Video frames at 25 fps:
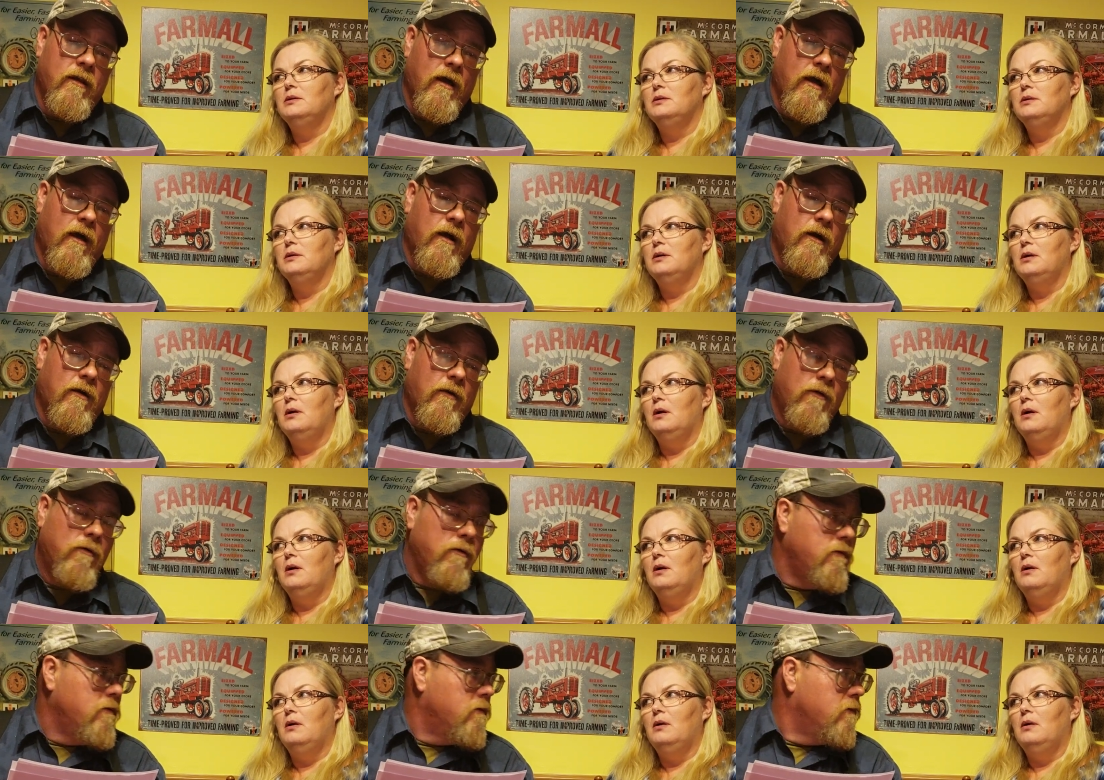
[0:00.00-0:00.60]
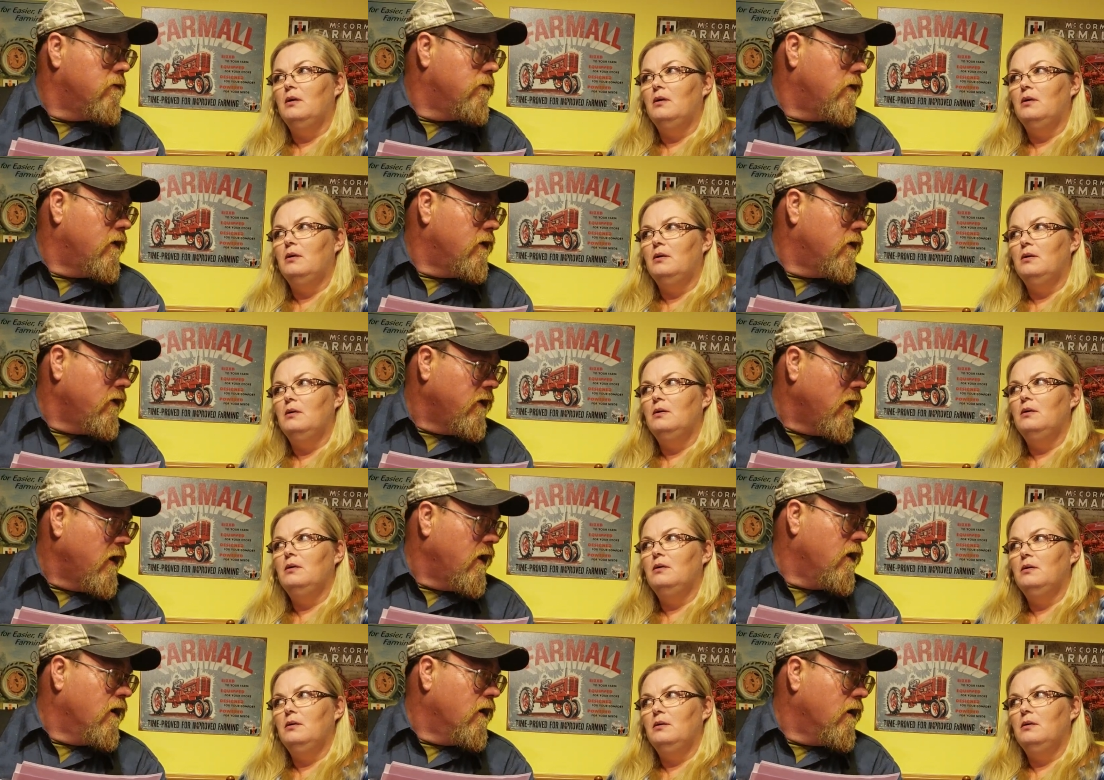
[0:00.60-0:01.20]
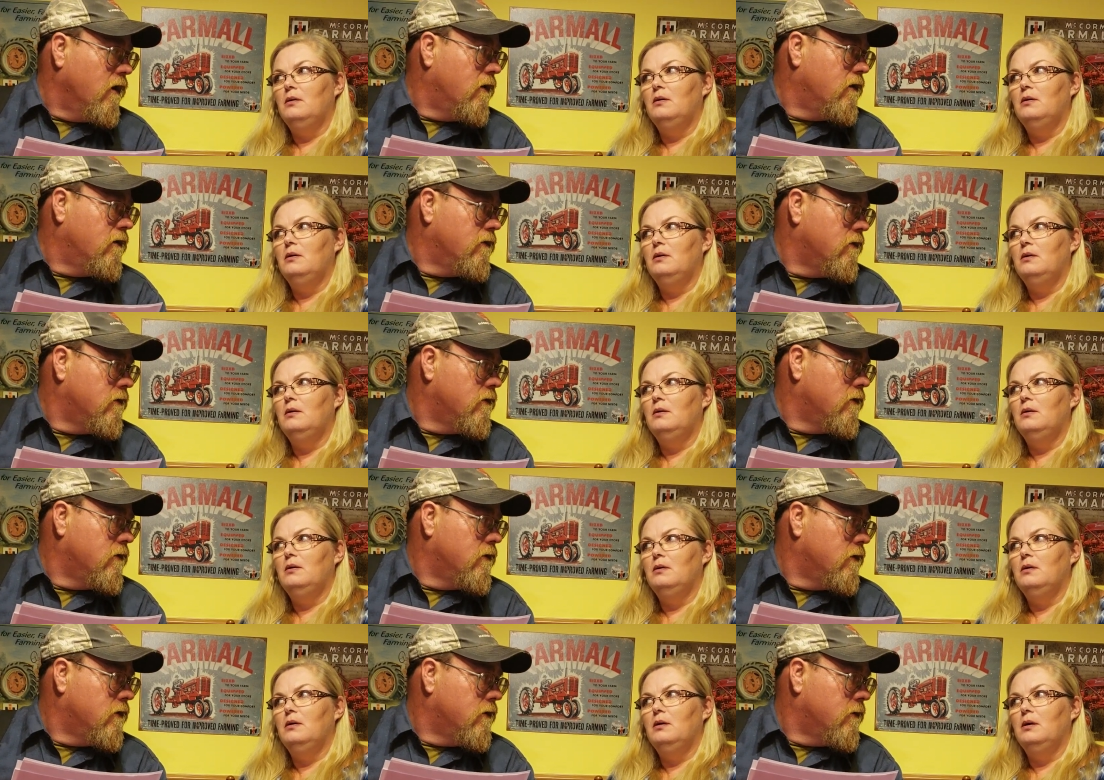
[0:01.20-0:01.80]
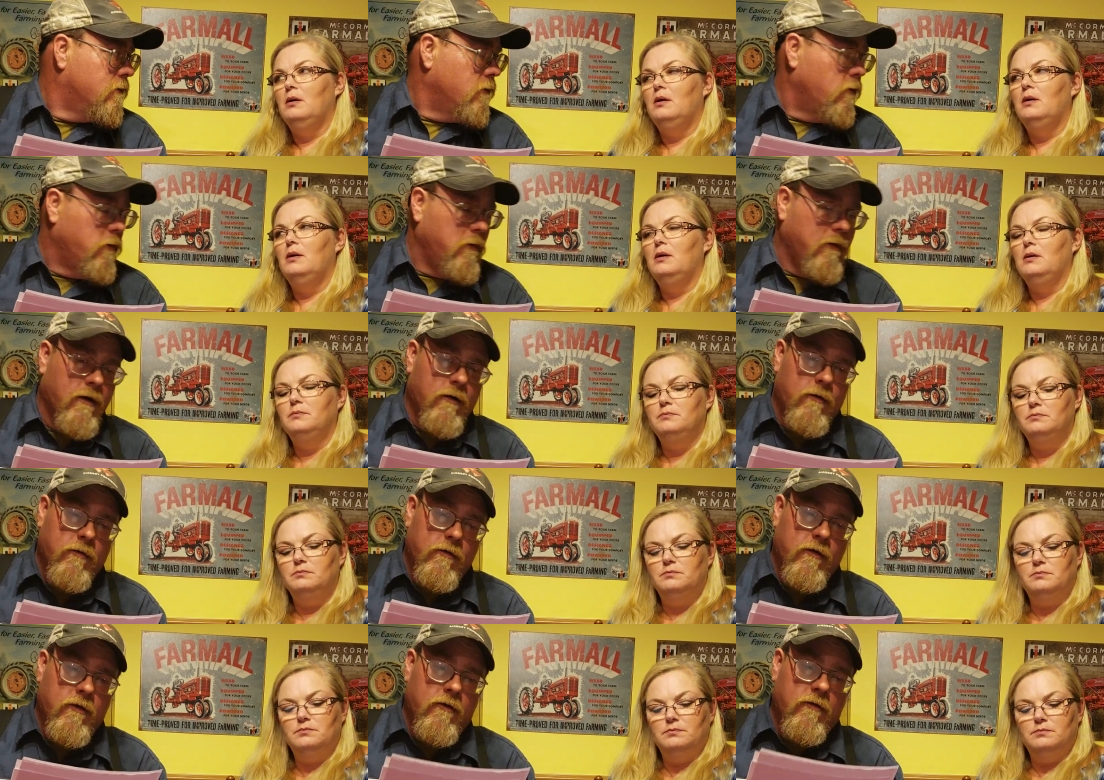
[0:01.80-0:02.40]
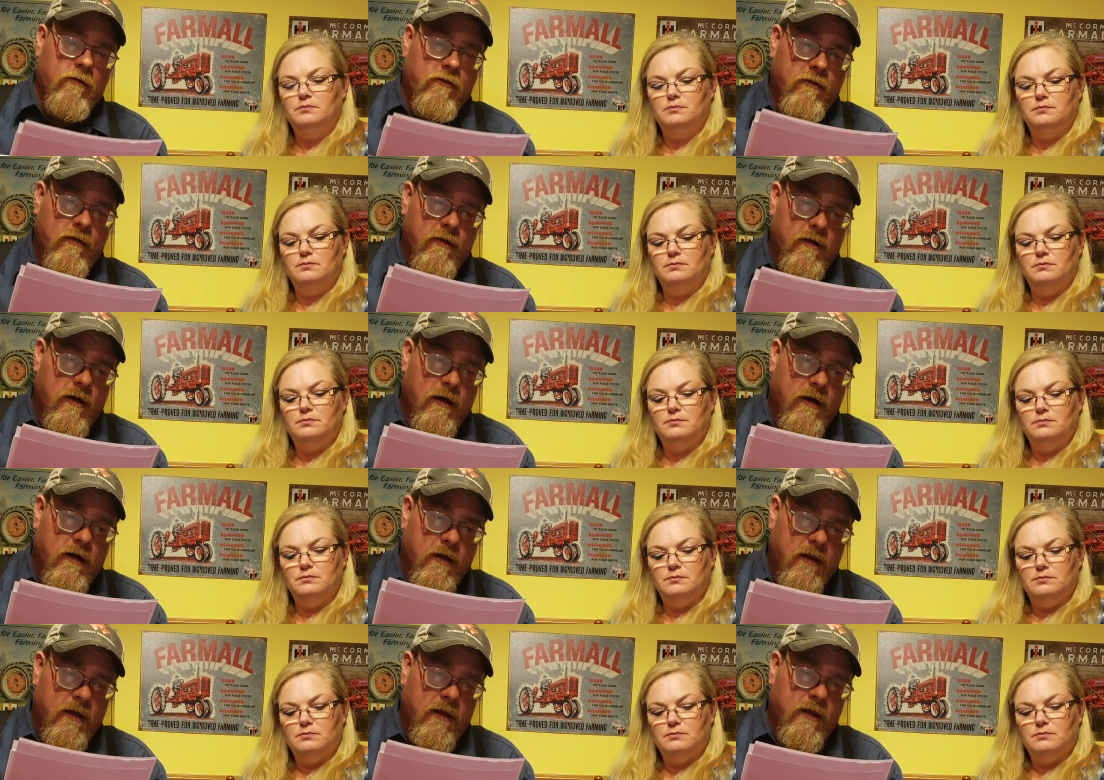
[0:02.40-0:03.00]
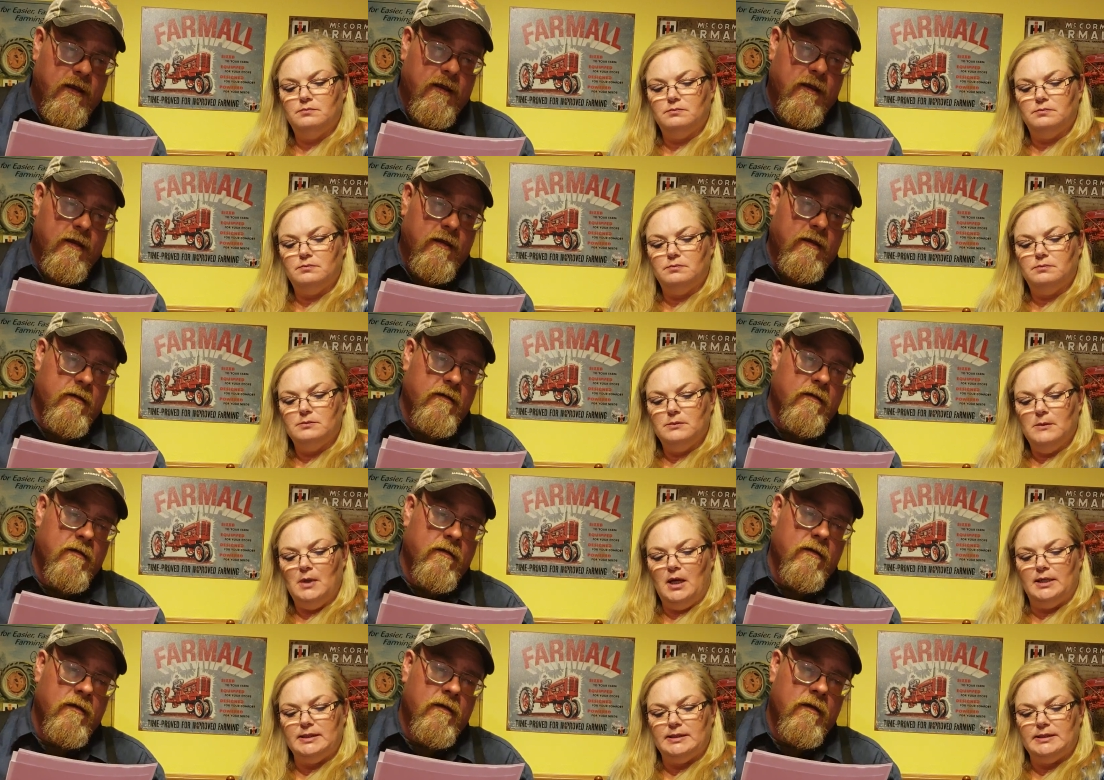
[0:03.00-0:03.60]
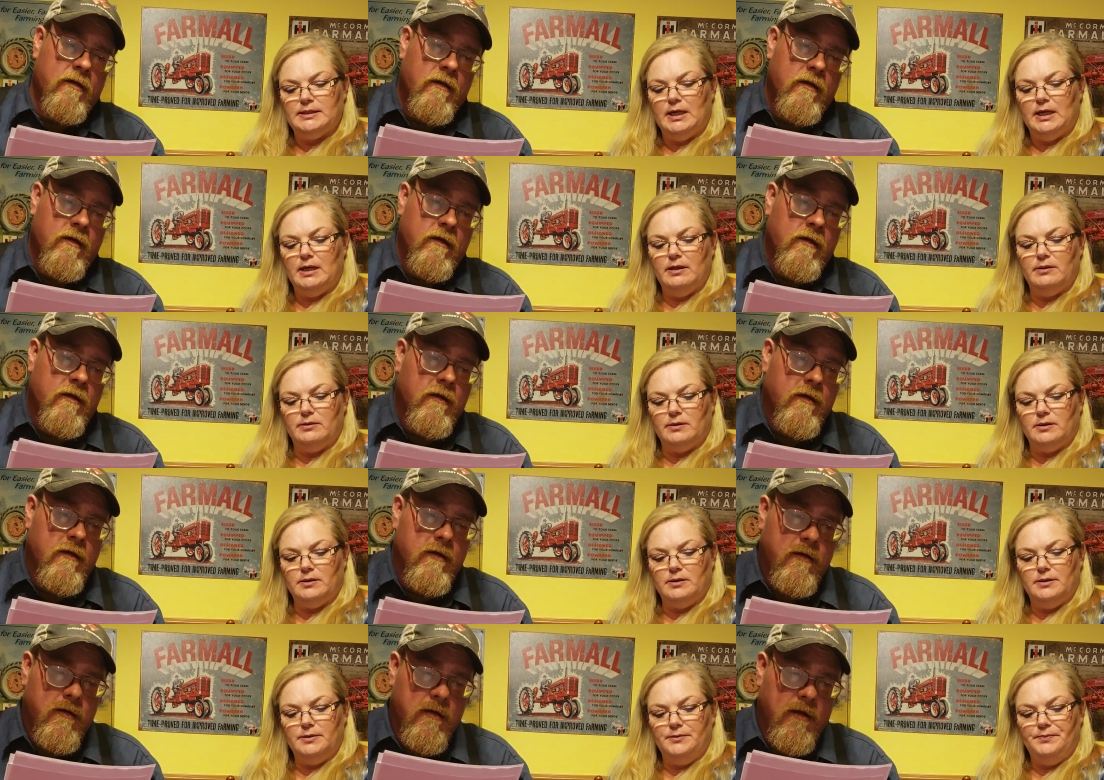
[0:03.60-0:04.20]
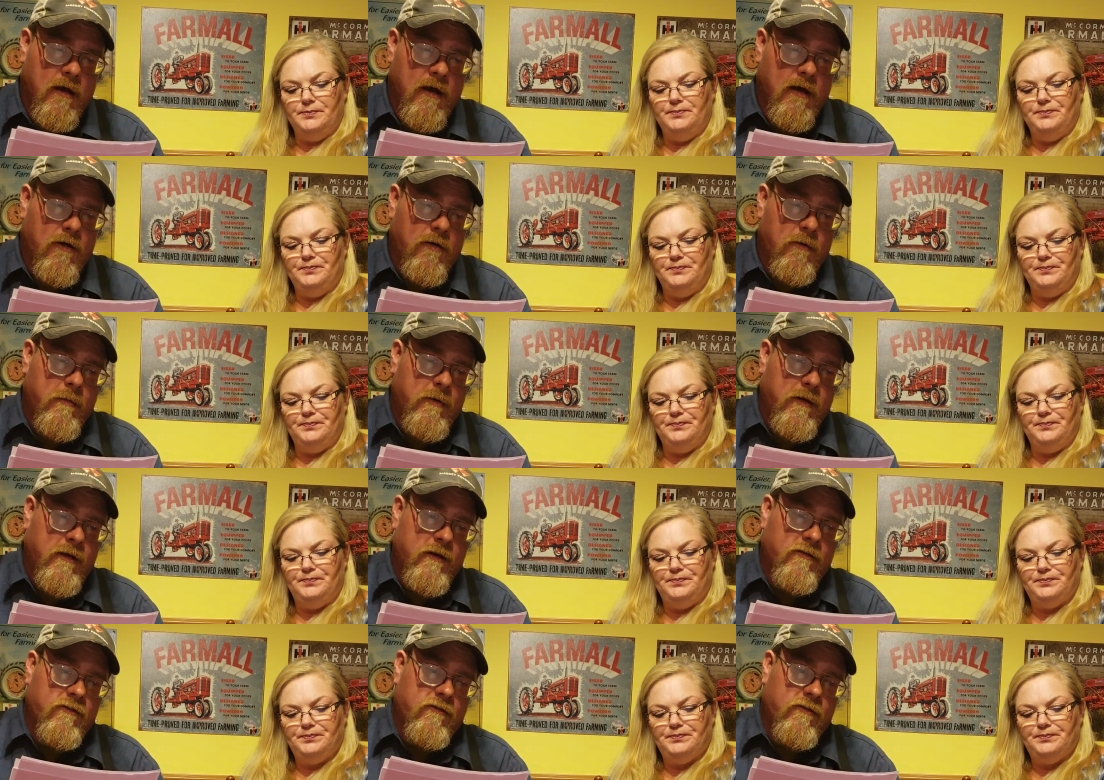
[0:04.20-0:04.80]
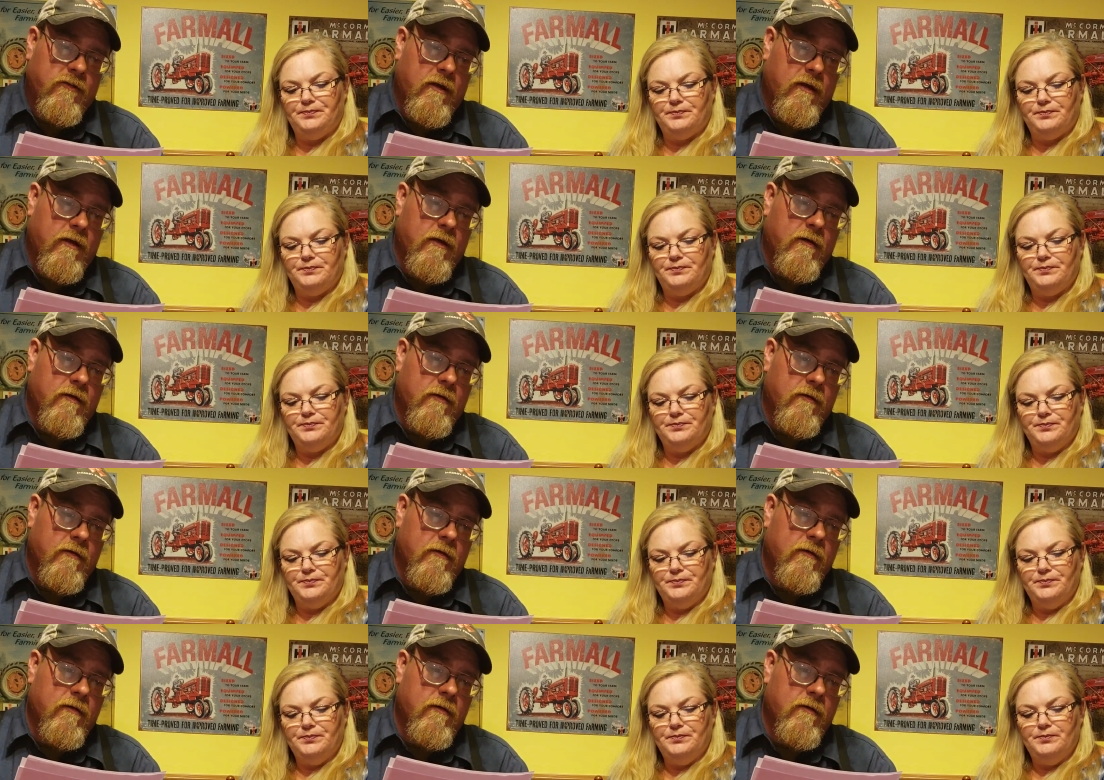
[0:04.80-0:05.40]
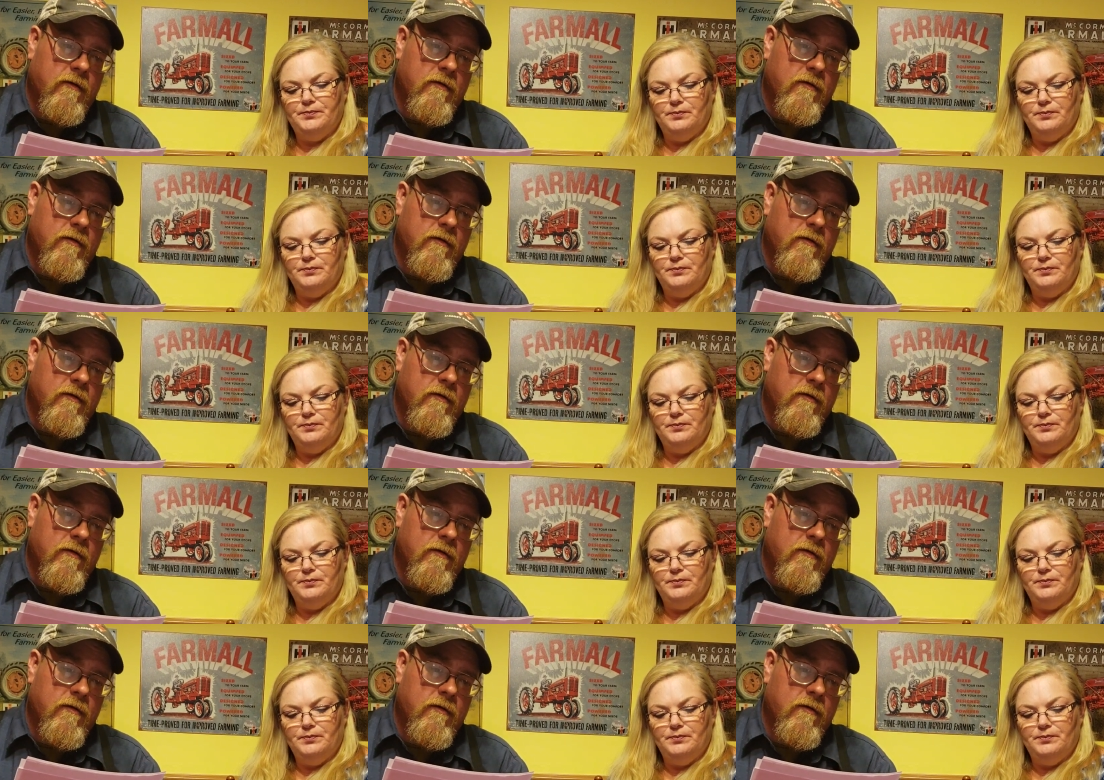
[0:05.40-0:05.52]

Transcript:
Speaker 1: no and yeah, Uh-huh. we don't use it like that.
Speaker 2: Not together.
Speaker 1: No means no.